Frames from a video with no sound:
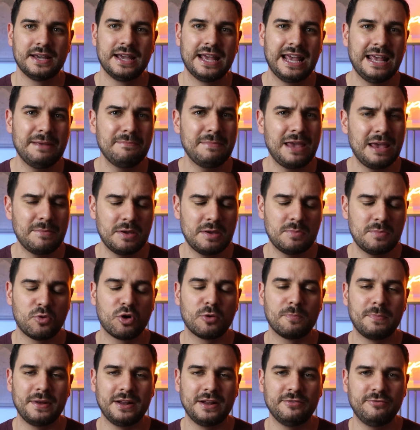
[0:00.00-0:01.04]
it may be more
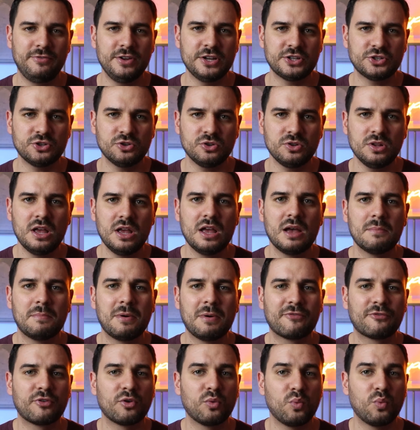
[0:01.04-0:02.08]
beneficial, but
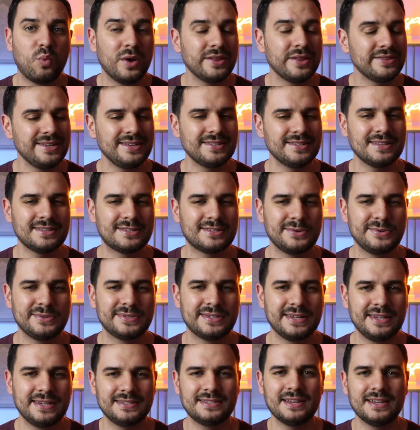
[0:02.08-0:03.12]
for onesies and
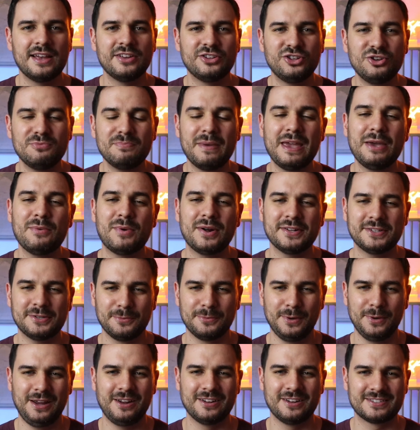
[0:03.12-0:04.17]
twosies, you may want to
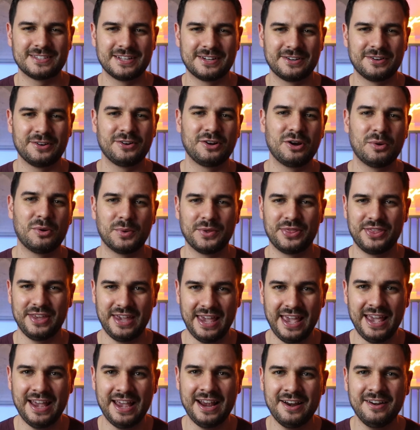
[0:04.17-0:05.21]
reconsider and go with the
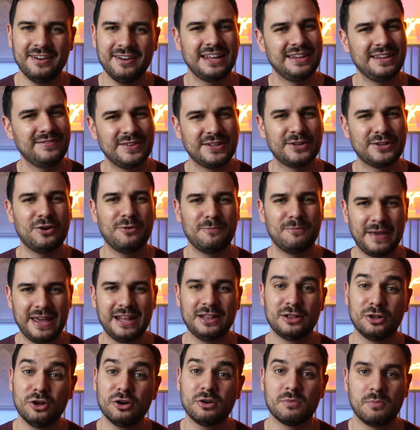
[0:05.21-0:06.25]
air, even though it may
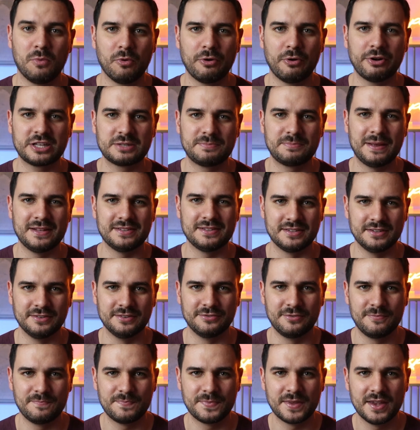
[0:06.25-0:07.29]
look more expensive.
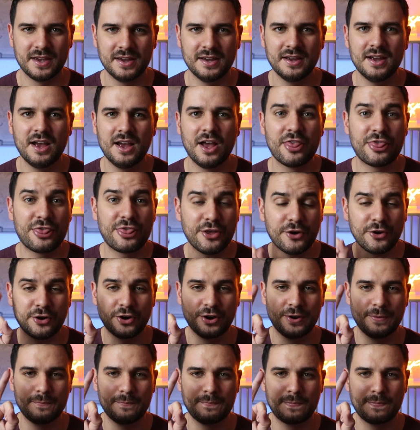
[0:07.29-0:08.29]
Third,